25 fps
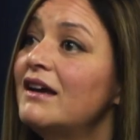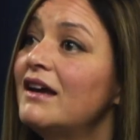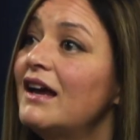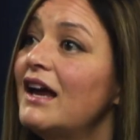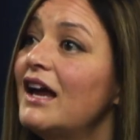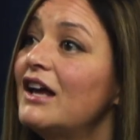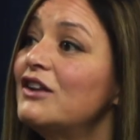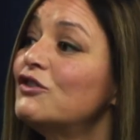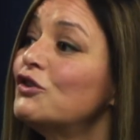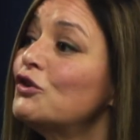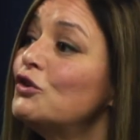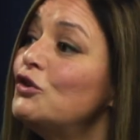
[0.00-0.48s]

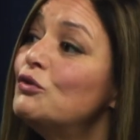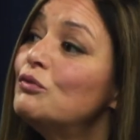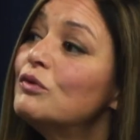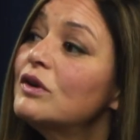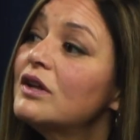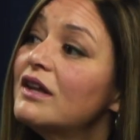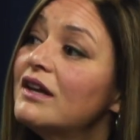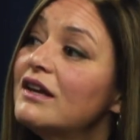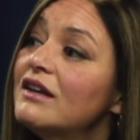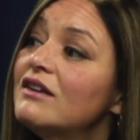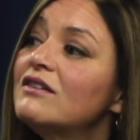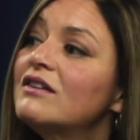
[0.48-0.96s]
And so you
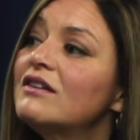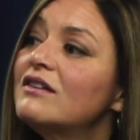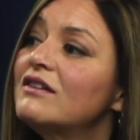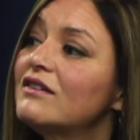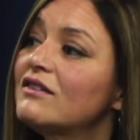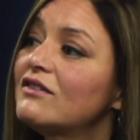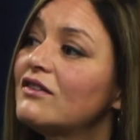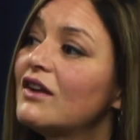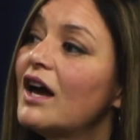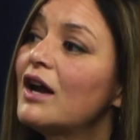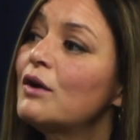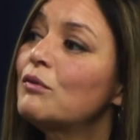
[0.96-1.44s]
really get to
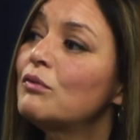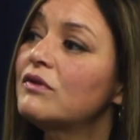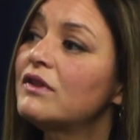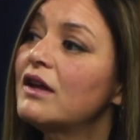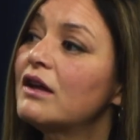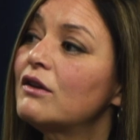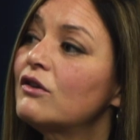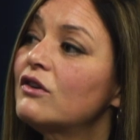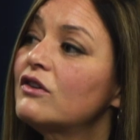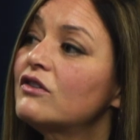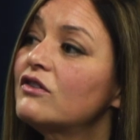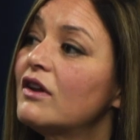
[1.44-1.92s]
decide what
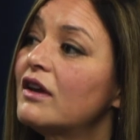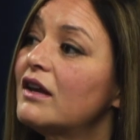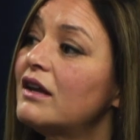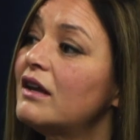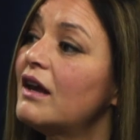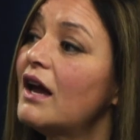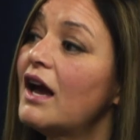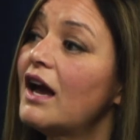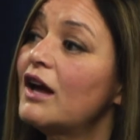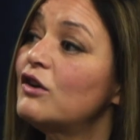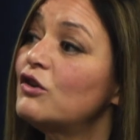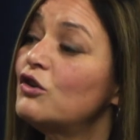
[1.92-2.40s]
that looks like
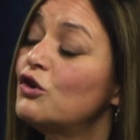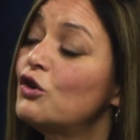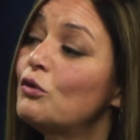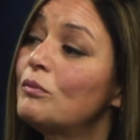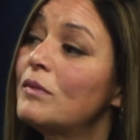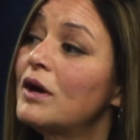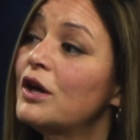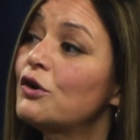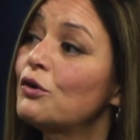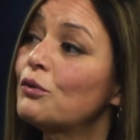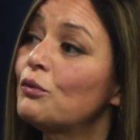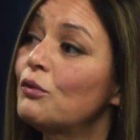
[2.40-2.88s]
at no
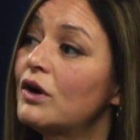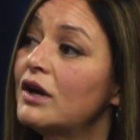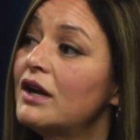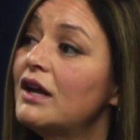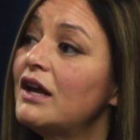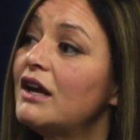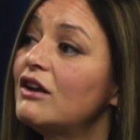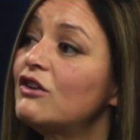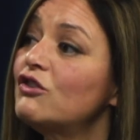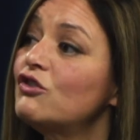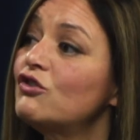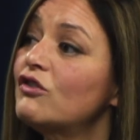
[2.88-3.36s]
matter what
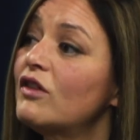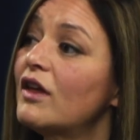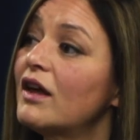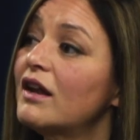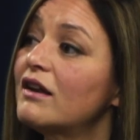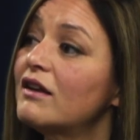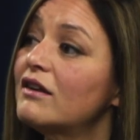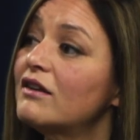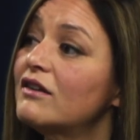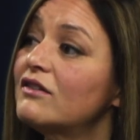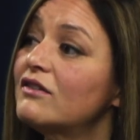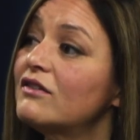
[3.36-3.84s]
age
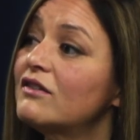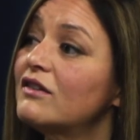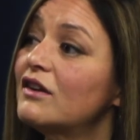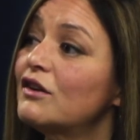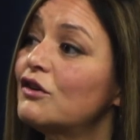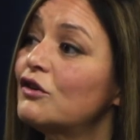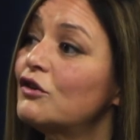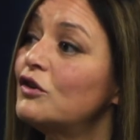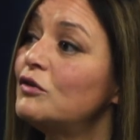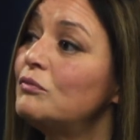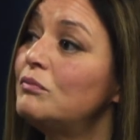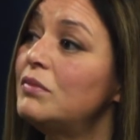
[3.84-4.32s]
that is.
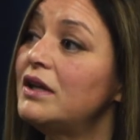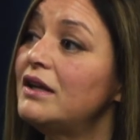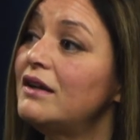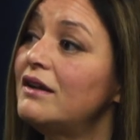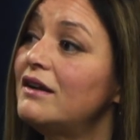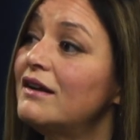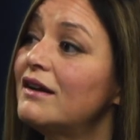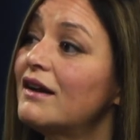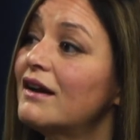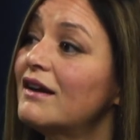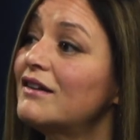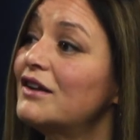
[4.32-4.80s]
It could
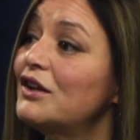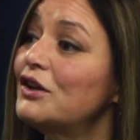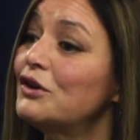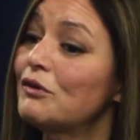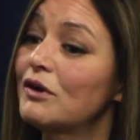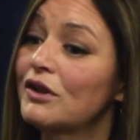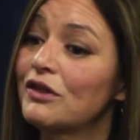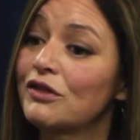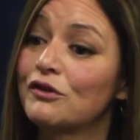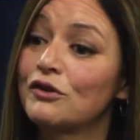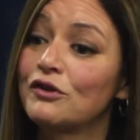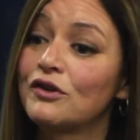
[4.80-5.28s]
be,
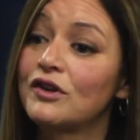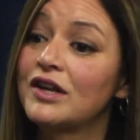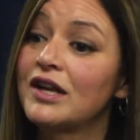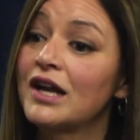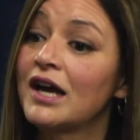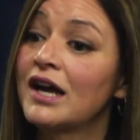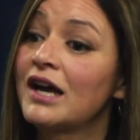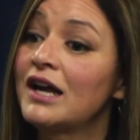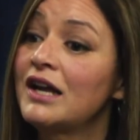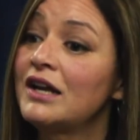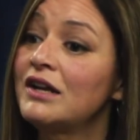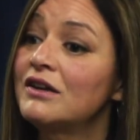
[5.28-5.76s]
at
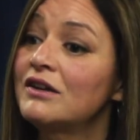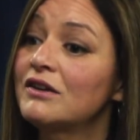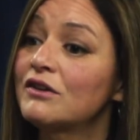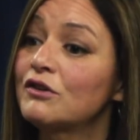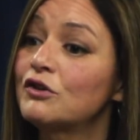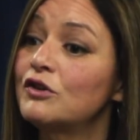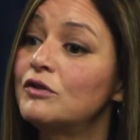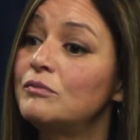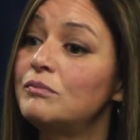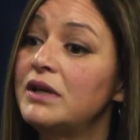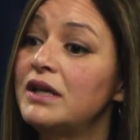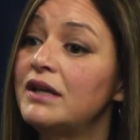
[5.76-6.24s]
39, it
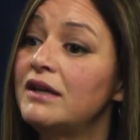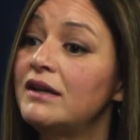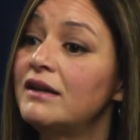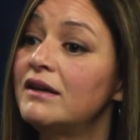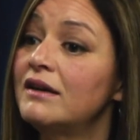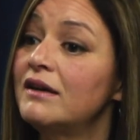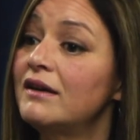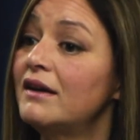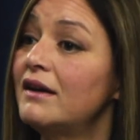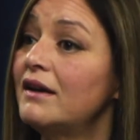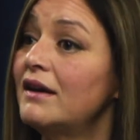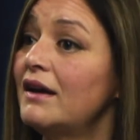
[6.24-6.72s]
could
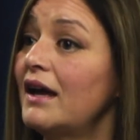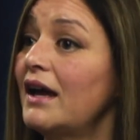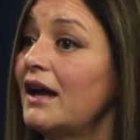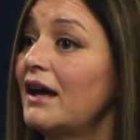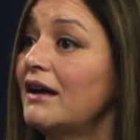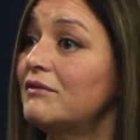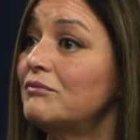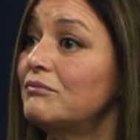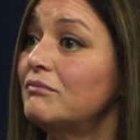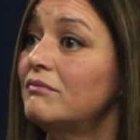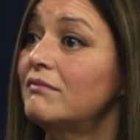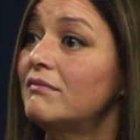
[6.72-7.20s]
be
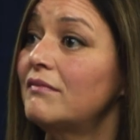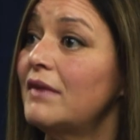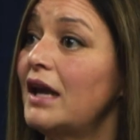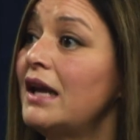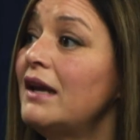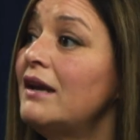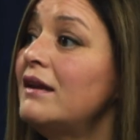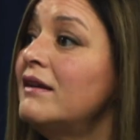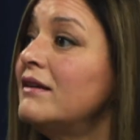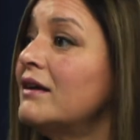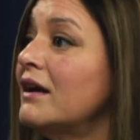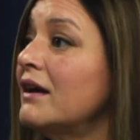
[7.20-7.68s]
at
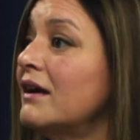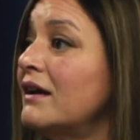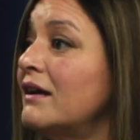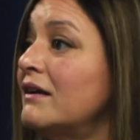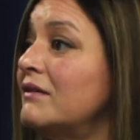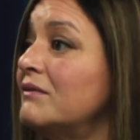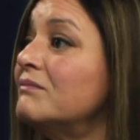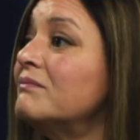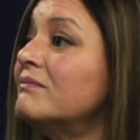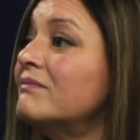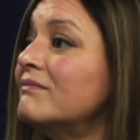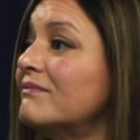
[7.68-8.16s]
89,